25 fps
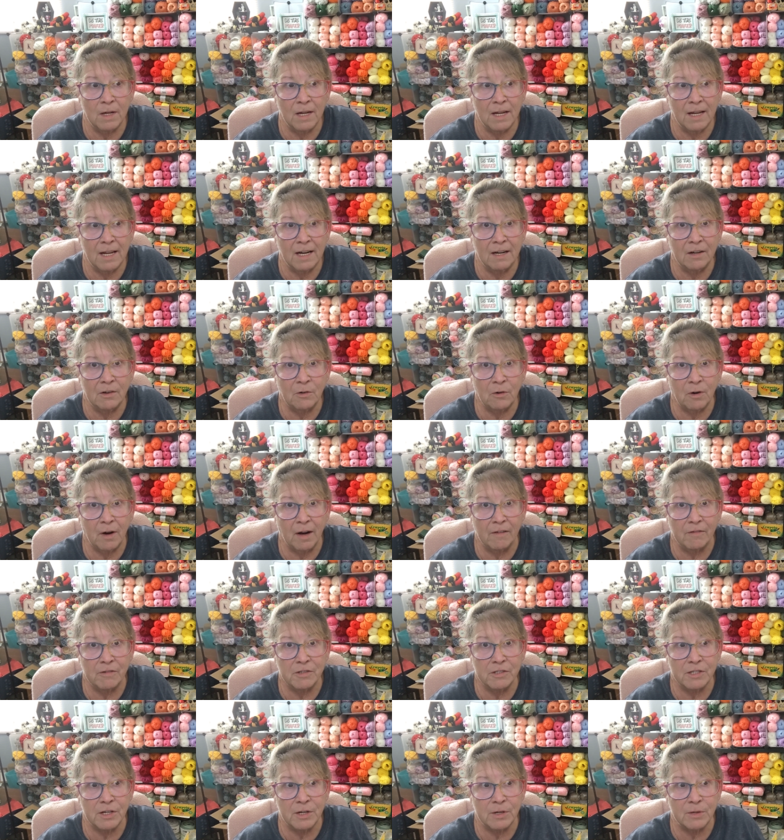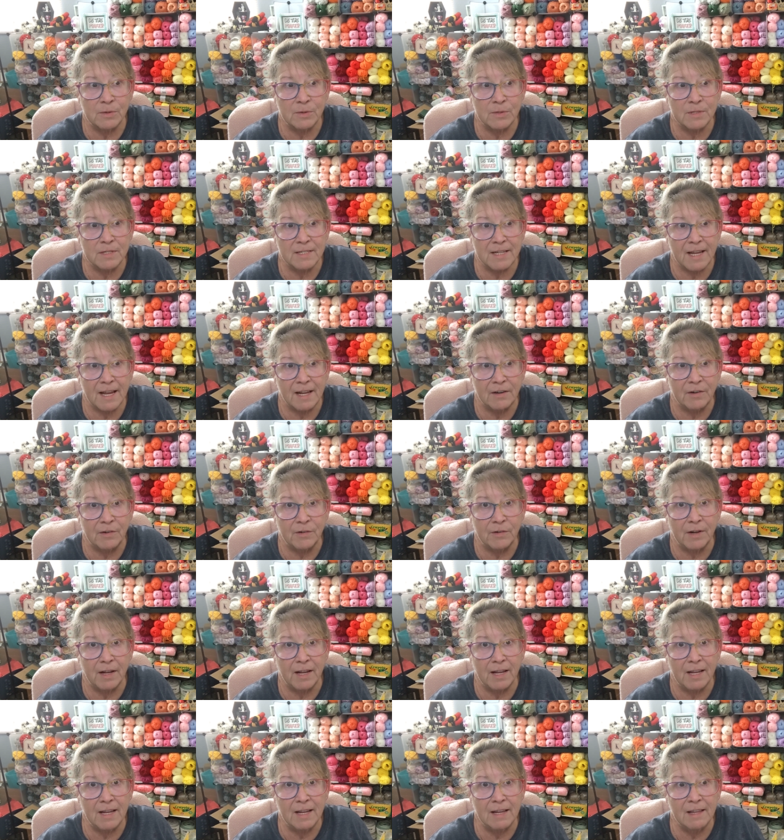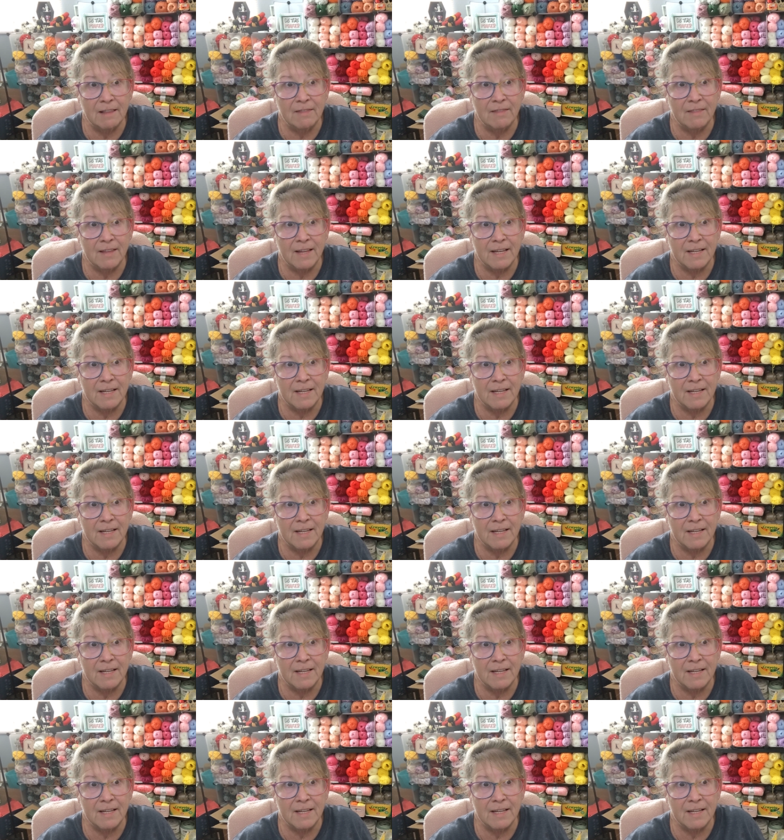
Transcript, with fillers: I had a craft show Saturday and